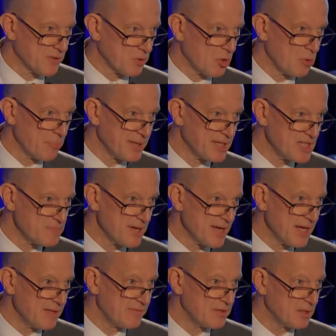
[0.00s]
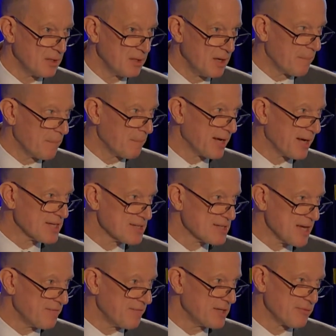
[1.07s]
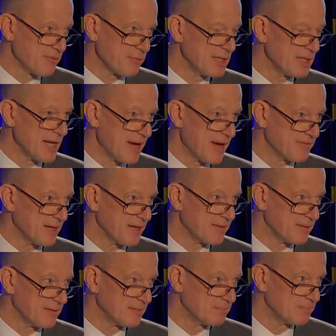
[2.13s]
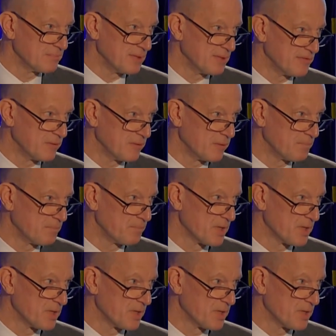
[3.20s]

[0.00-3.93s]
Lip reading: a company's behavior, banks have never really had that before.